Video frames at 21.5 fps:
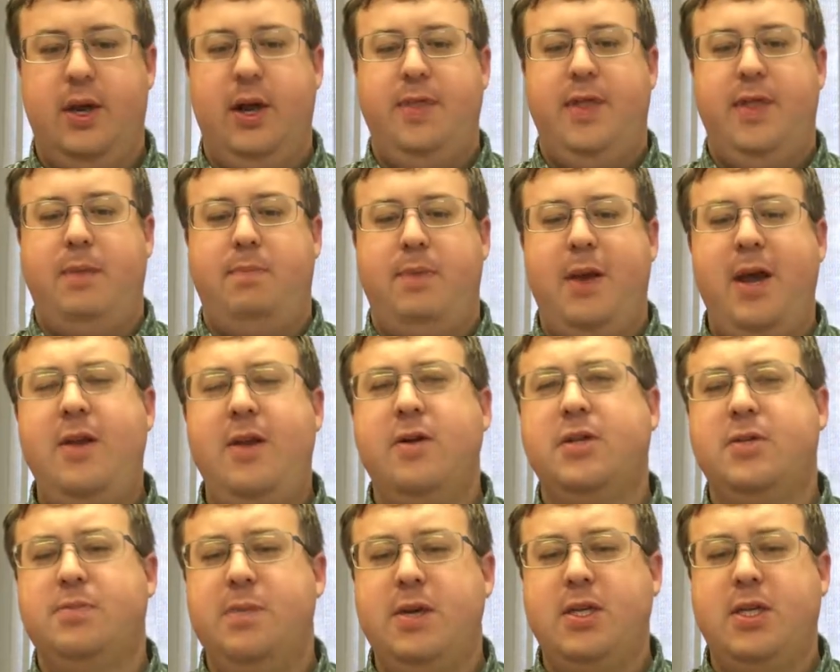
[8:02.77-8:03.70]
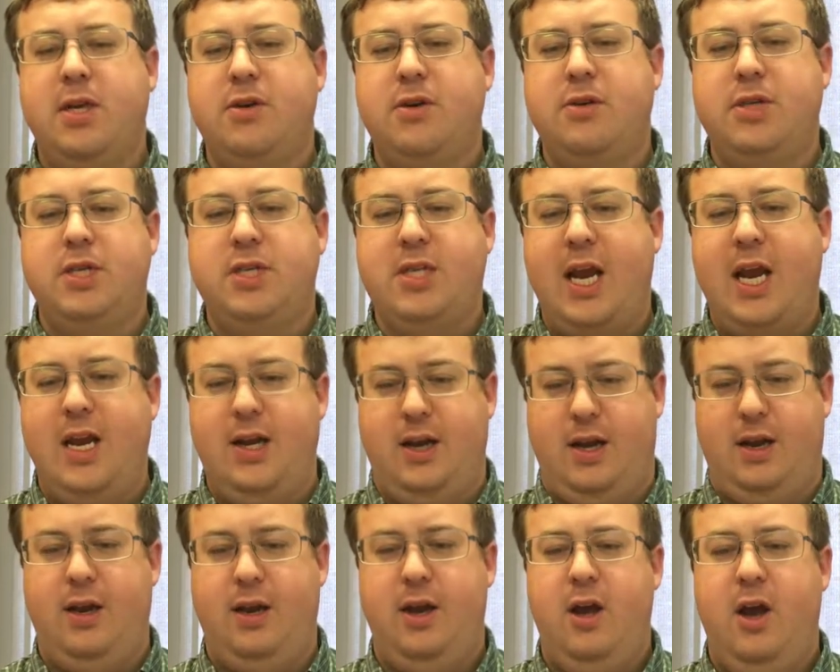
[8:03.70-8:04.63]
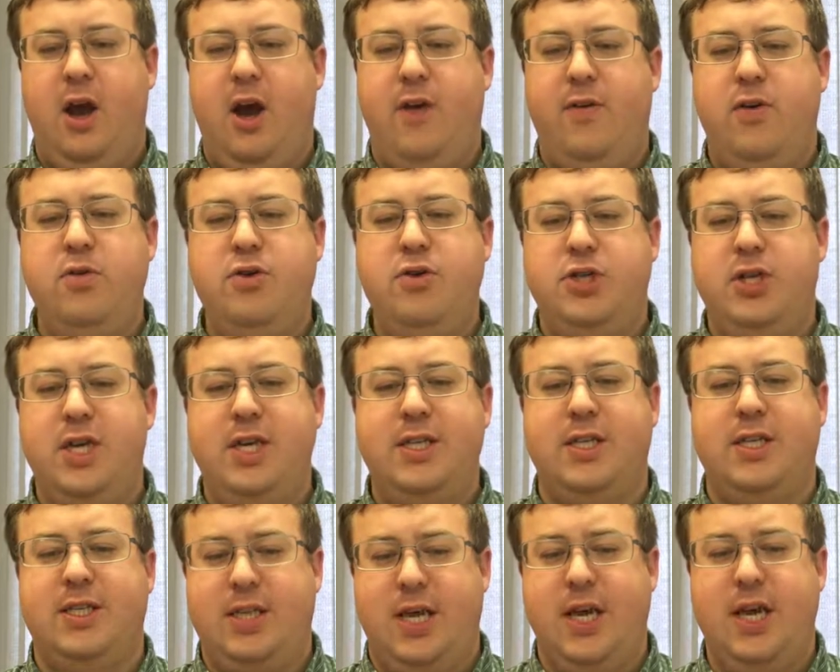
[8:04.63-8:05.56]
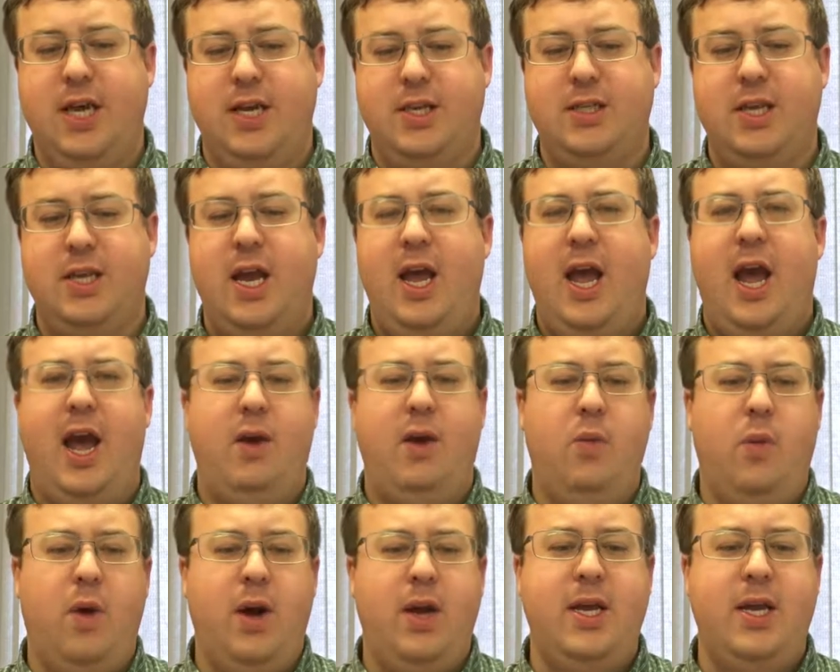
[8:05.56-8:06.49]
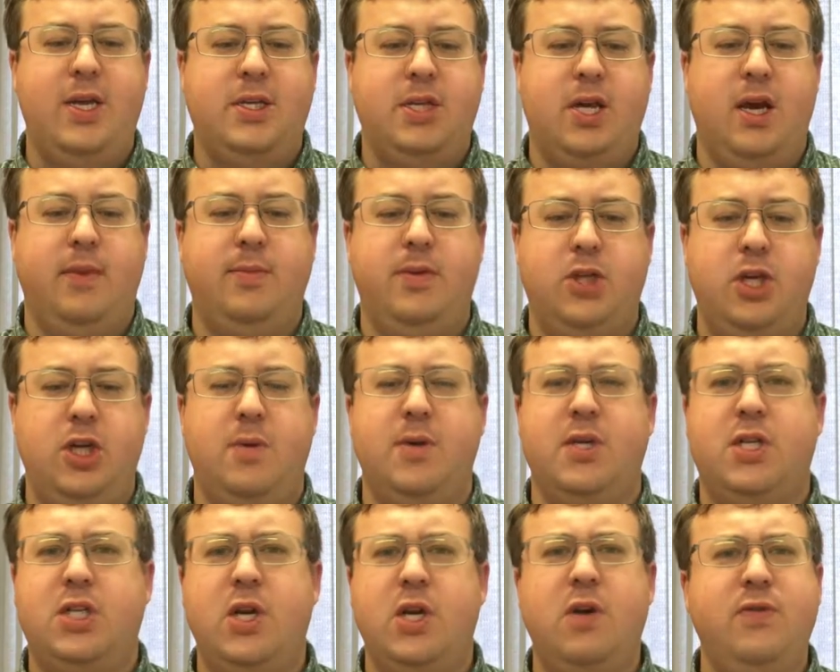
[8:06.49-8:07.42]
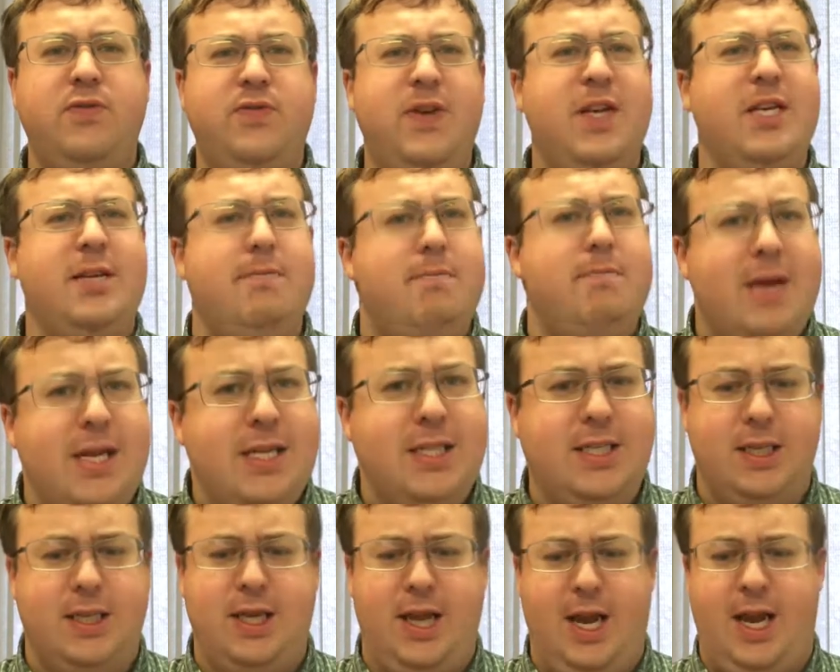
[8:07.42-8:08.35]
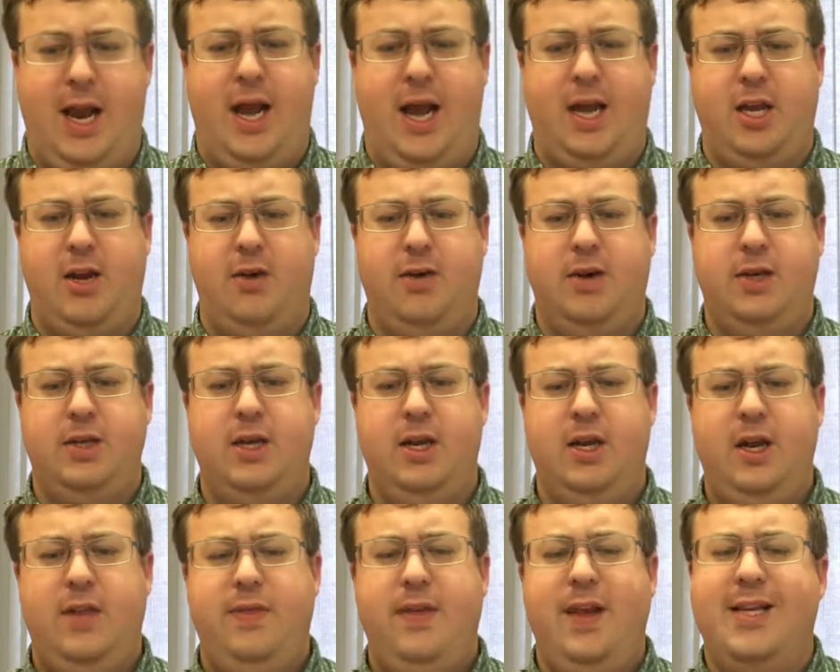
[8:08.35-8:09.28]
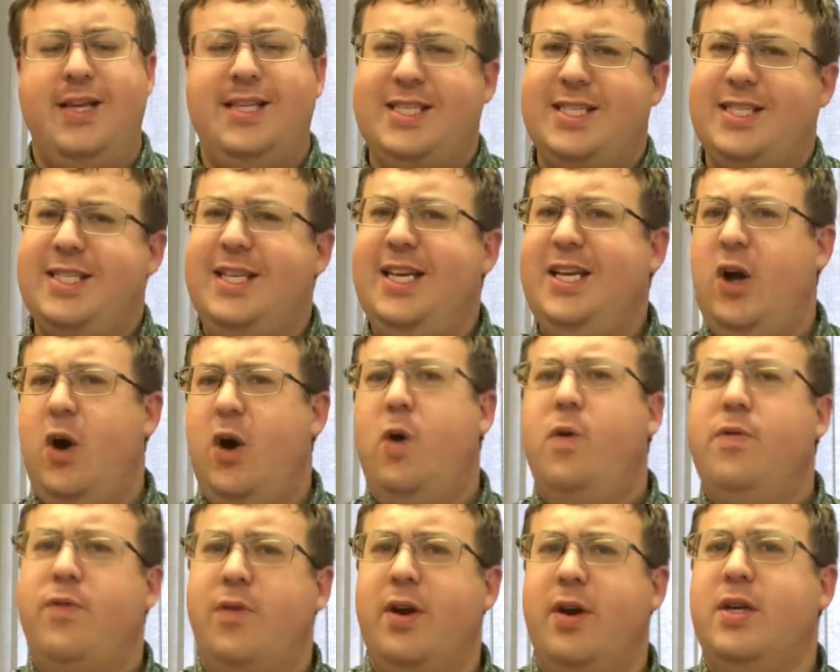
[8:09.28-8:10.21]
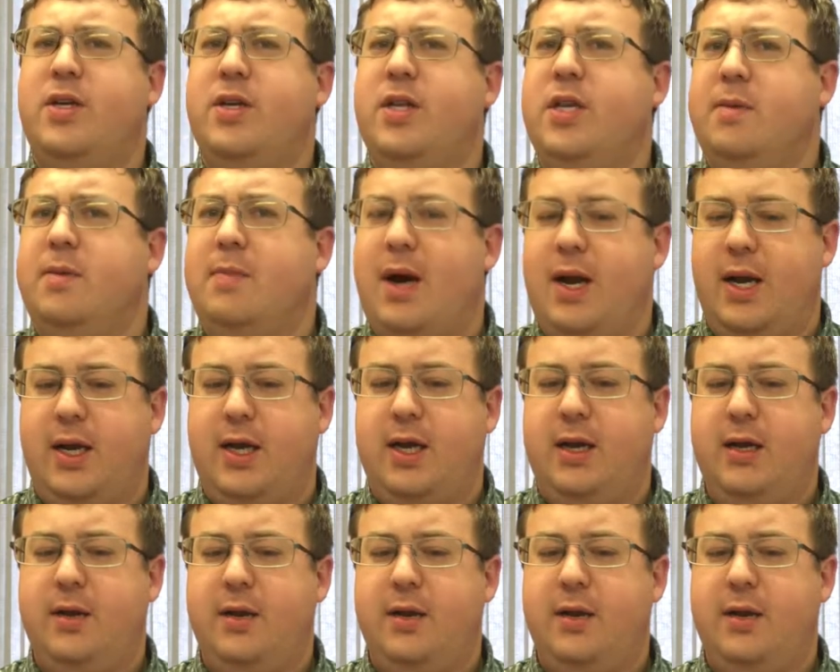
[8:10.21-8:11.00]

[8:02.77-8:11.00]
That Peter's misunderstanding of who Jesus is and what he has come to do is so fundamentally inaccurate that it slid over into the demonic.